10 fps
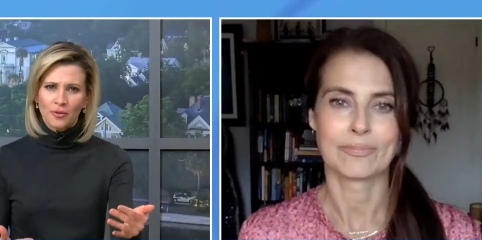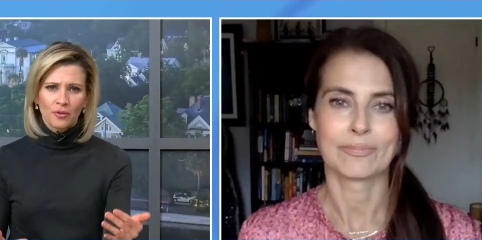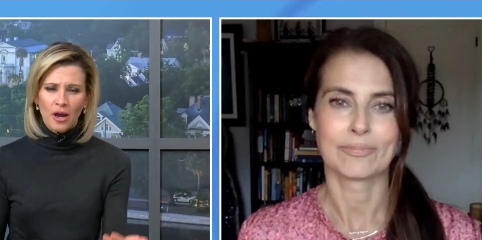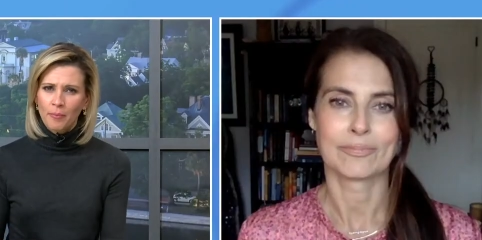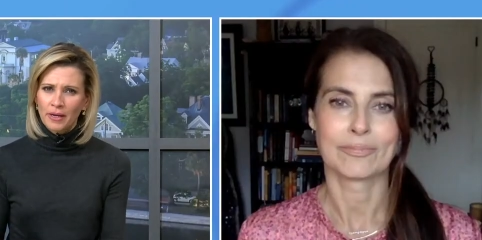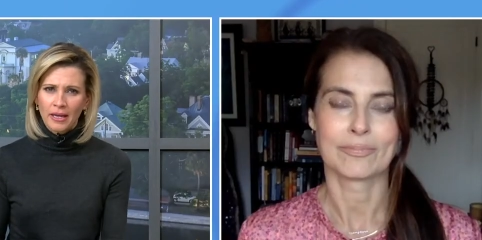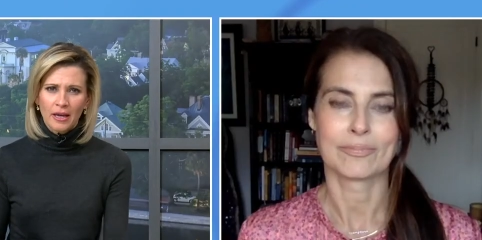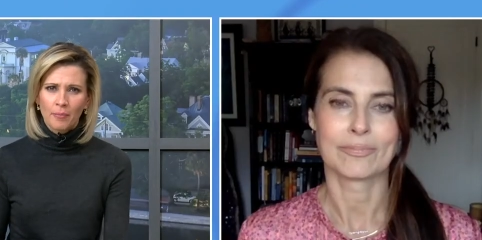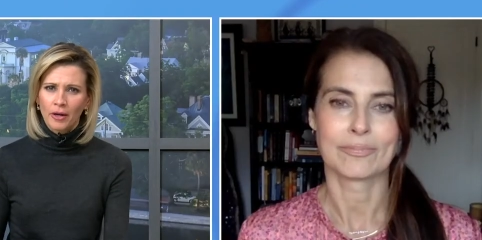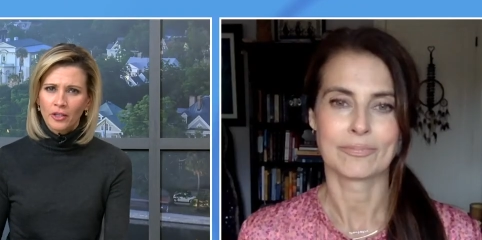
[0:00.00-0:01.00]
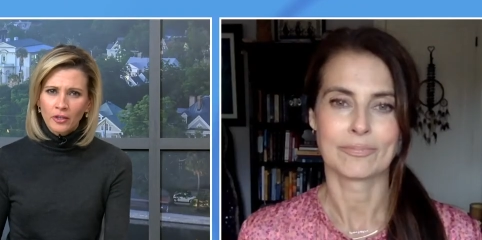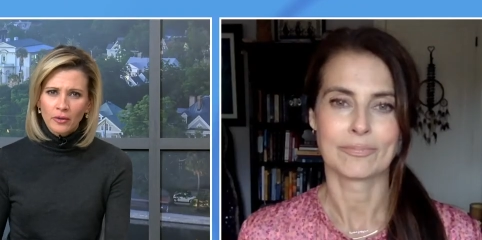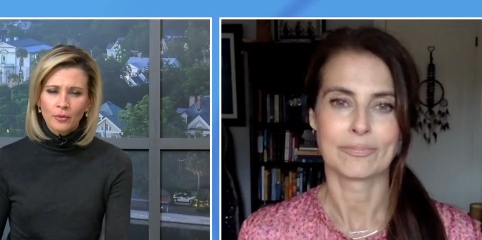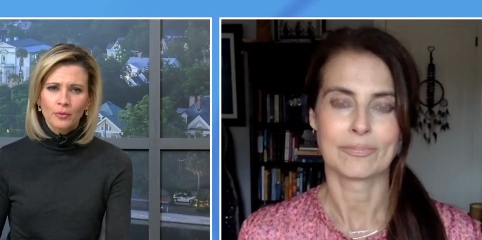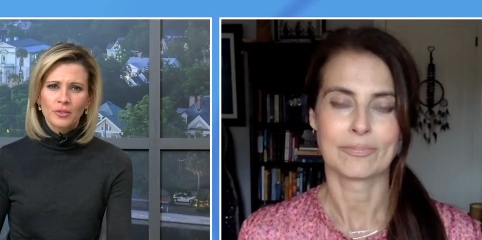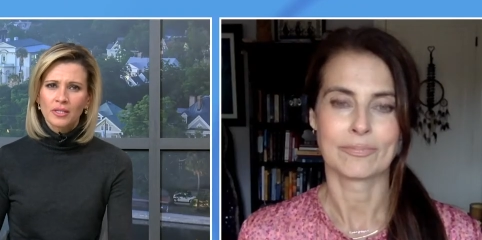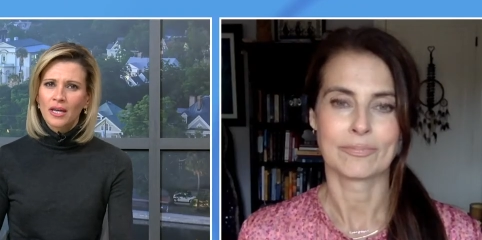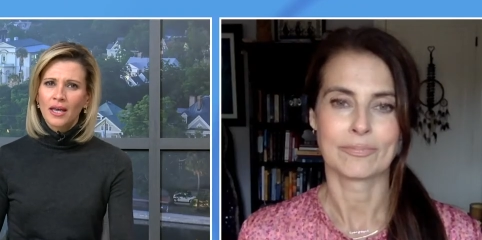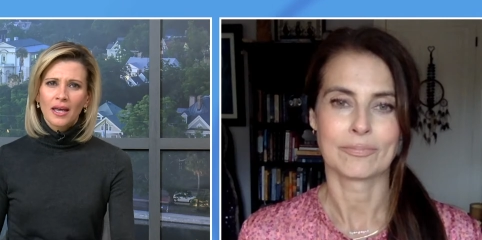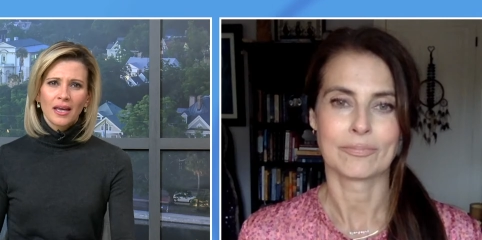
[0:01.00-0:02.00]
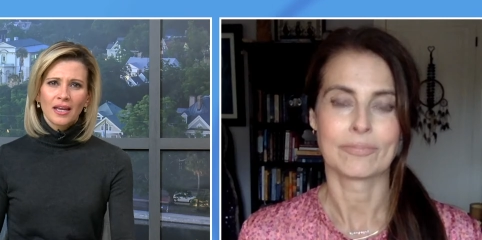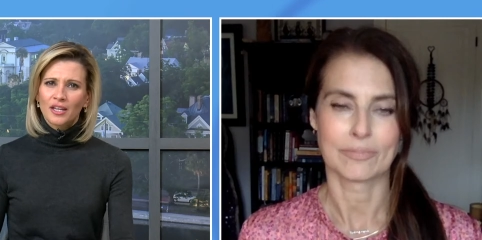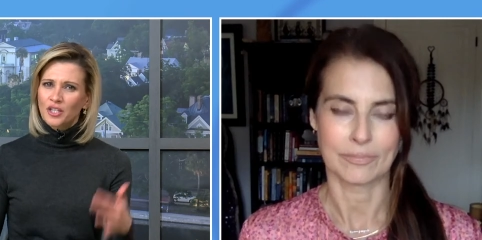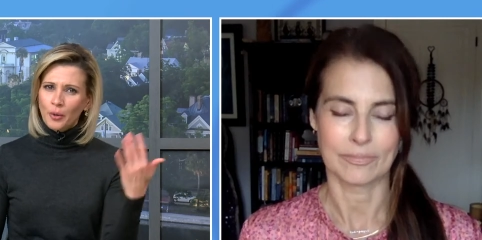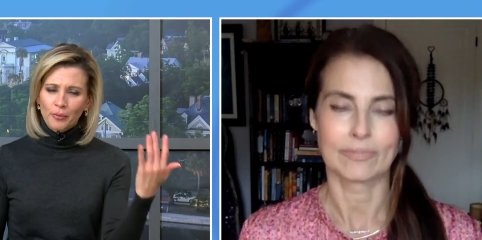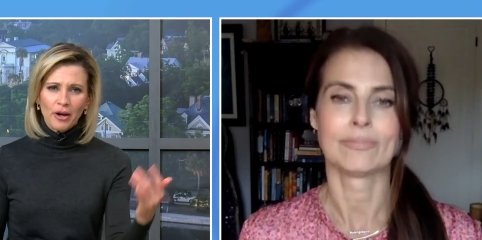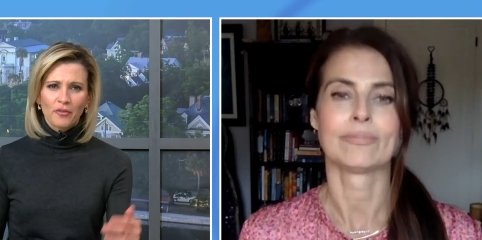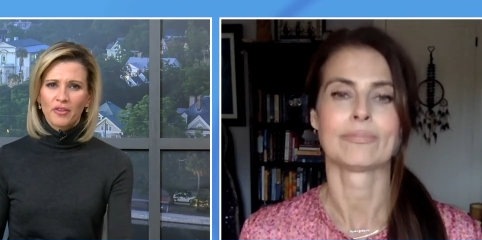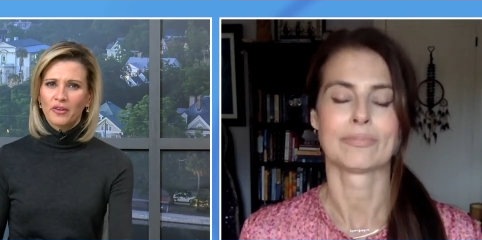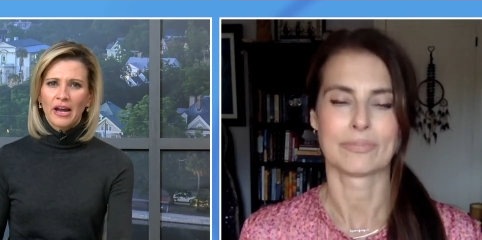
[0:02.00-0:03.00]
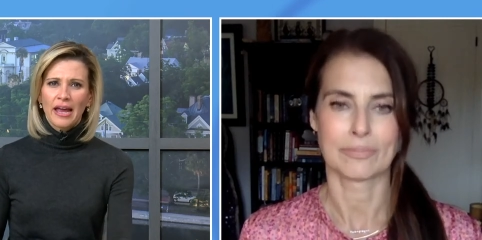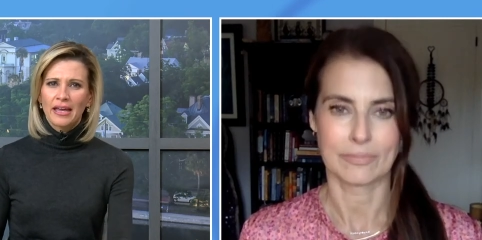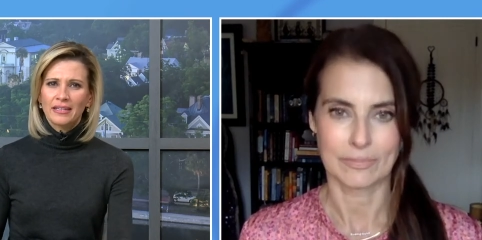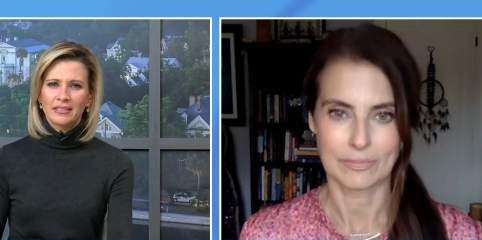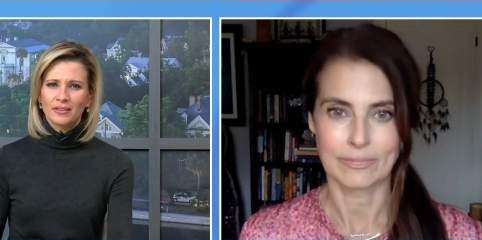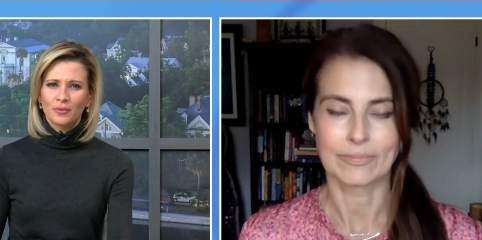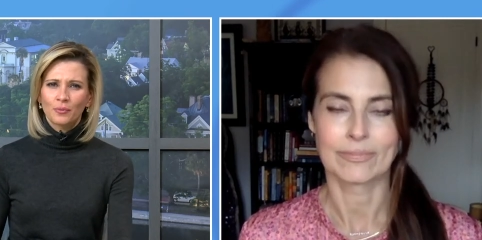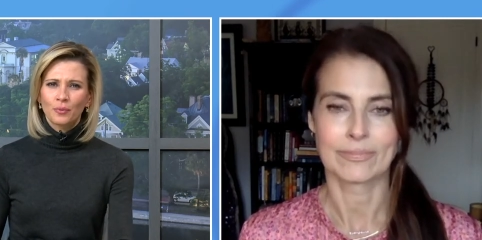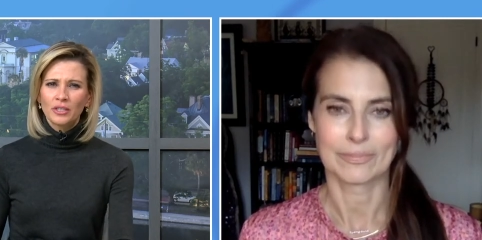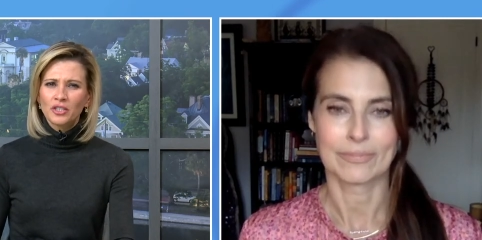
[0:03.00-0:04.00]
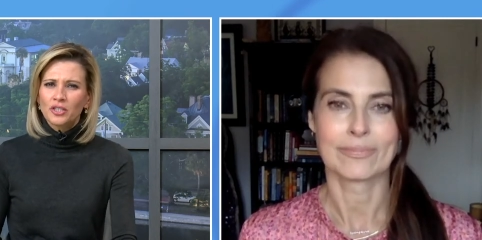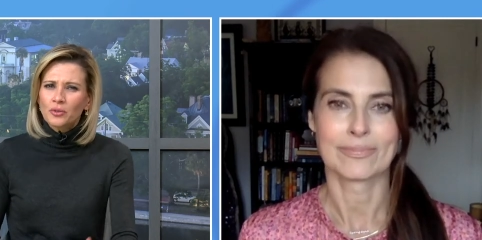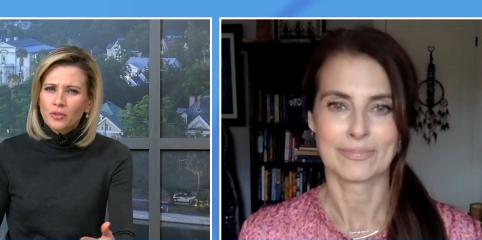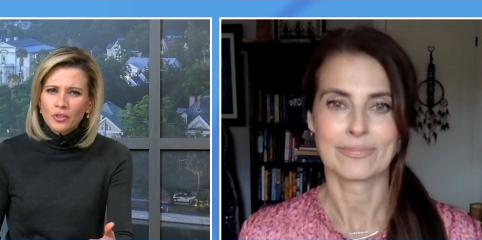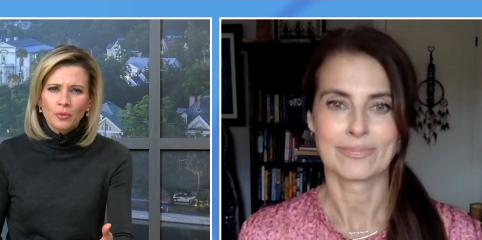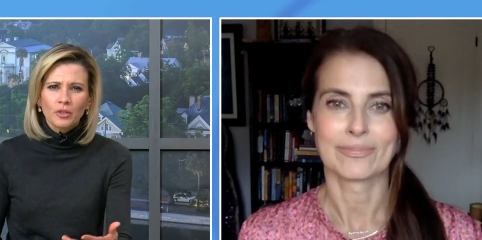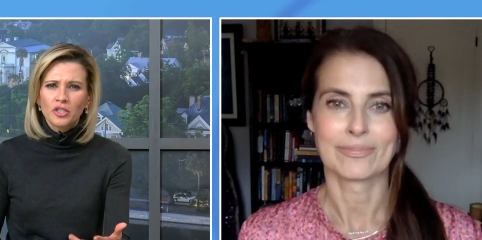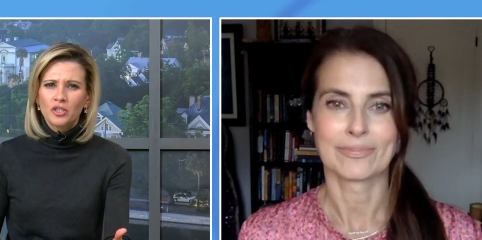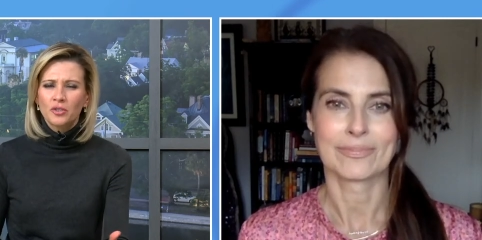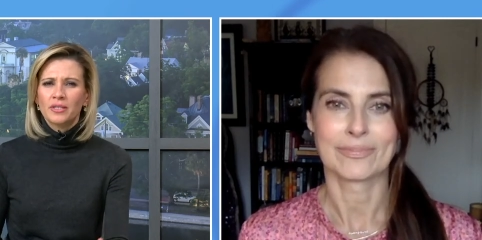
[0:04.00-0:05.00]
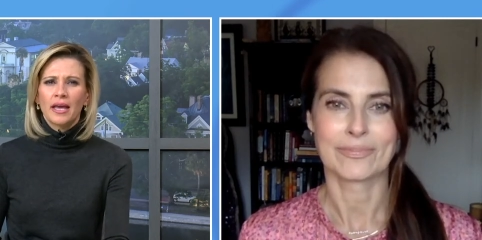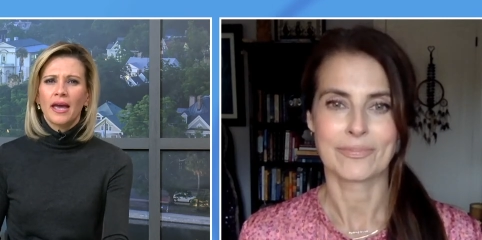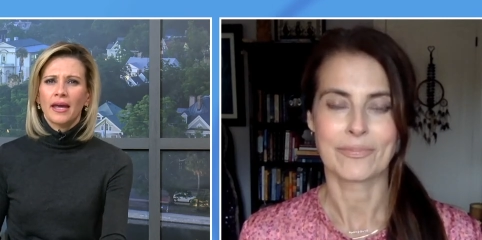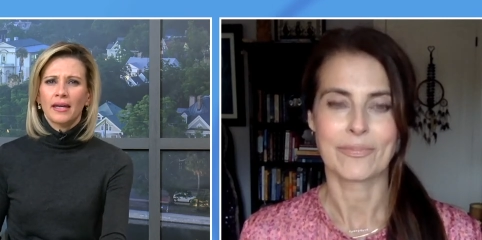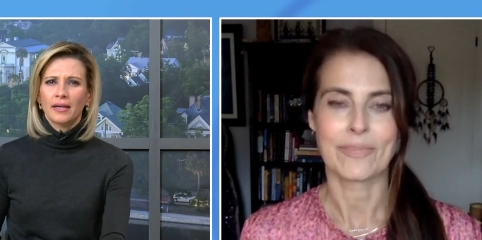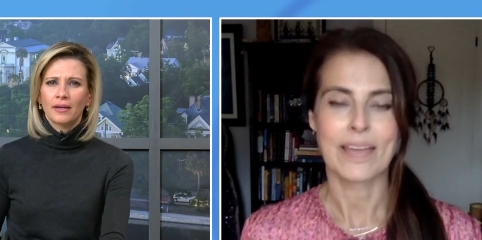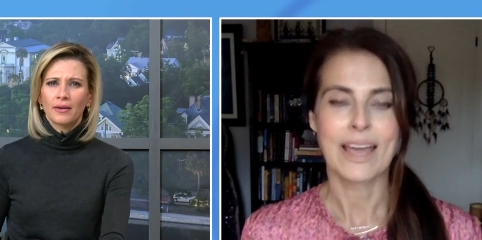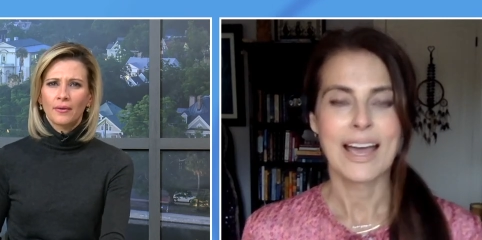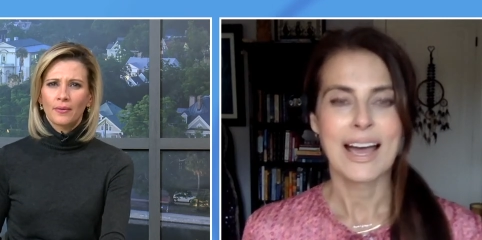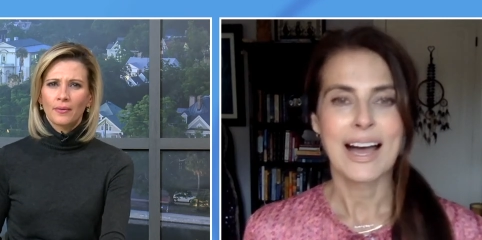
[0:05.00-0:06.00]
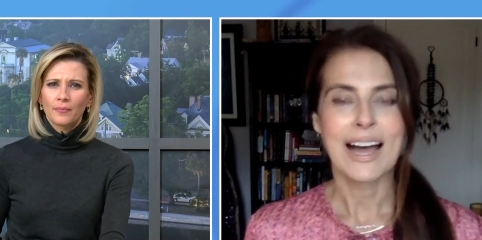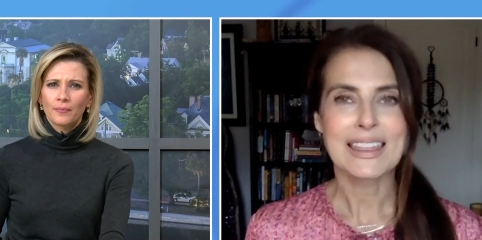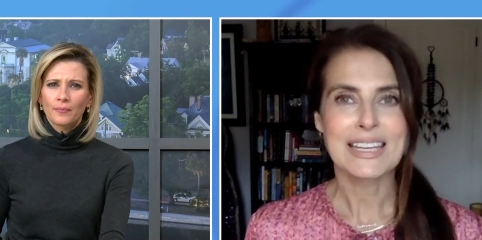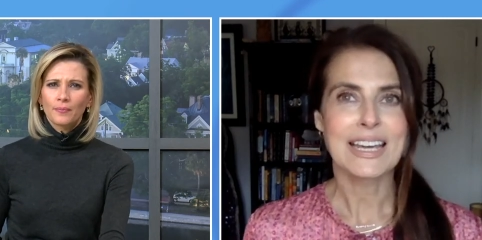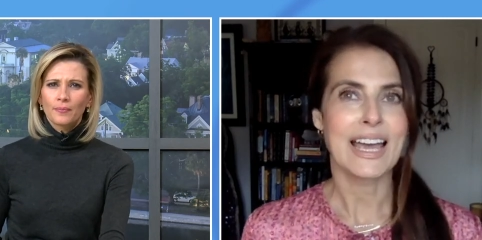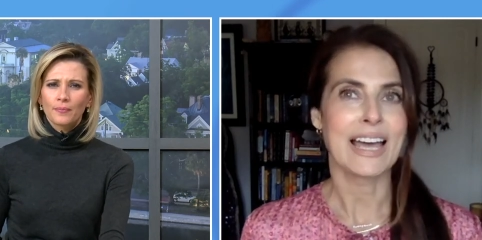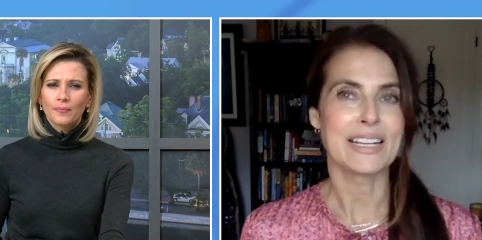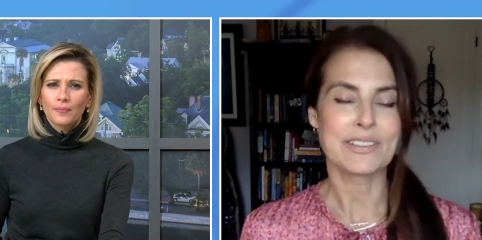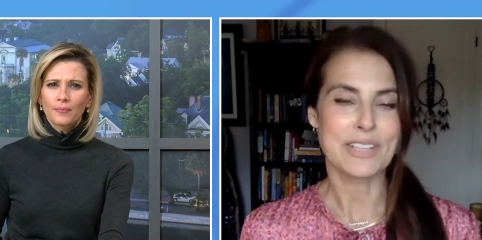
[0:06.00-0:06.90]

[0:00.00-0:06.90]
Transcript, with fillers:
Speaker 1: they're not picking up on cues it's going right over their head what should you do what should you say
Speaker 2: I think ahead of